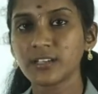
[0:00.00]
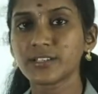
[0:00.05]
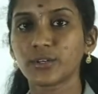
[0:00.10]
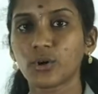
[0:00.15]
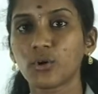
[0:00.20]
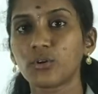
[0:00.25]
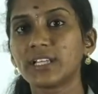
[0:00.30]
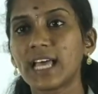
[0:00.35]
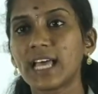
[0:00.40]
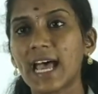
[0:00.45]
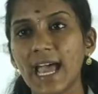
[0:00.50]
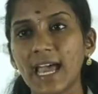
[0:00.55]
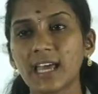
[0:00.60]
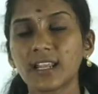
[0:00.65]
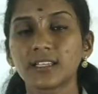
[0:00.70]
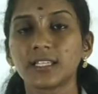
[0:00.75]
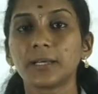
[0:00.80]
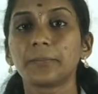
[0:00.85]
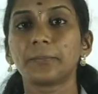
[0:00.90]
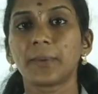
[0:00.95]
so there
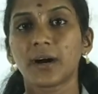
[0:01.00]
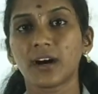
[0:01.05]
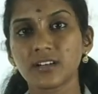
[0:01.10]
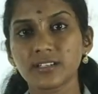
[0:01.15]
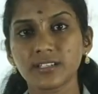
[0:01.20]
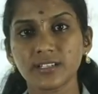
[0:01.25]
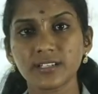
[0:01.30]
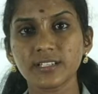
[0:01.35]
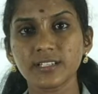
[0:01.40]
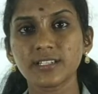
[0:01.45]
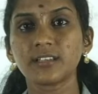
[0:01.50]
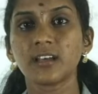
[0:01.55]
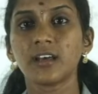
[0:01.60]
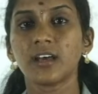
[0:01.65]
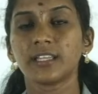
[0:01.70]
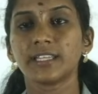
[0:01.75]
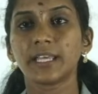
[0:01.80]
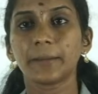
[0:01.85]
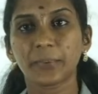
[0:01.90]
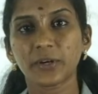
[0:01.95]
the persons,
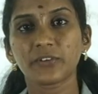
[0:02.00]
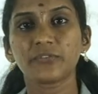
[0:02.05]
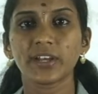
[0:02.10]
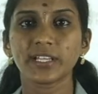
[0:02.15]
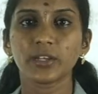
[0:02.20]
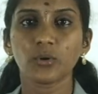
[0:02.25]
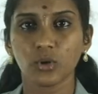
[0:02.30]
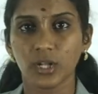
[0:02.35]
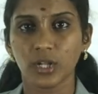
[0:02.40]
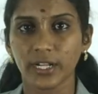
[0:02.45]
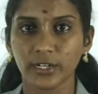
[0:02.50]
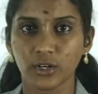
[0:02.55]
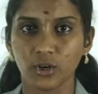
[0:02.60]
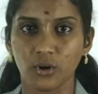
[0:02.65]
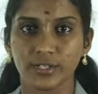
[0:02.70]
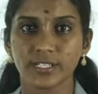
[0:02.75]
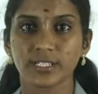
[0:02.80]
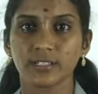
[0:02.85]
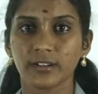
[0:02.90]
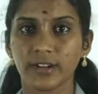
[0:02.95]
they prefer the woolen
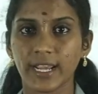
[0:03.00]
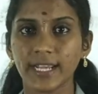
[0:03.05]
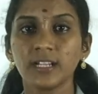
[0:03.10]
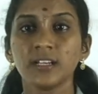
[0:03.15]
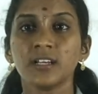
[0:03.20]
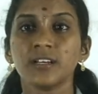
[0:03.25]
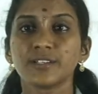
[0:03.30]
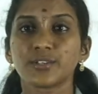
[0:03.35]
clothes, right.